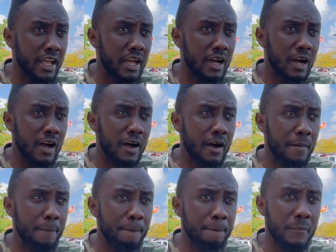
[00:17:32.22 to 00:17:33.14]

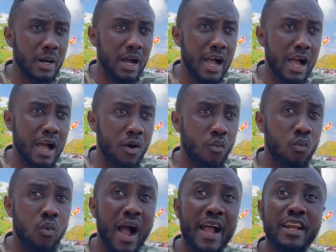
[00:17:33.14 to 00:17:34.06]

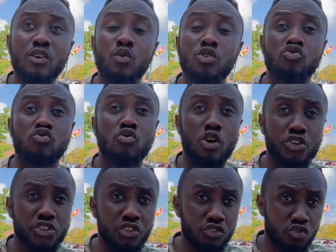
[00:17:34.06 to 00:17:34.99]
While it was
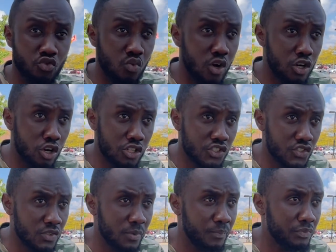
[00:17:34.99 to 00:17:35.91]
rushing toward
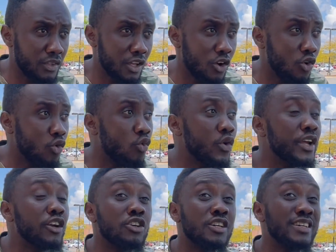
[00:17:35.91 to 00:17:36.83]
us, we
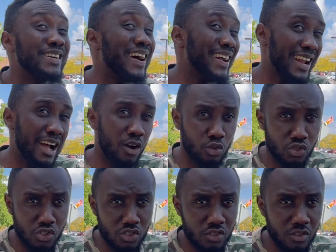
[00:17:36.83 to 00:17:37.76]
ran
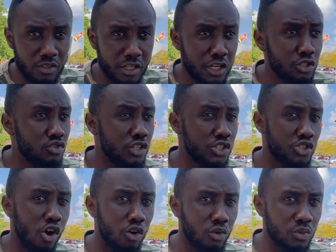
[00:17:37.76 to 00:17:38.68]
out into the
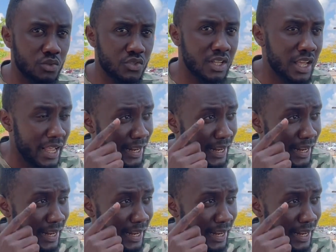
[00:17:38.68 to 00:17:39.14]
jungles.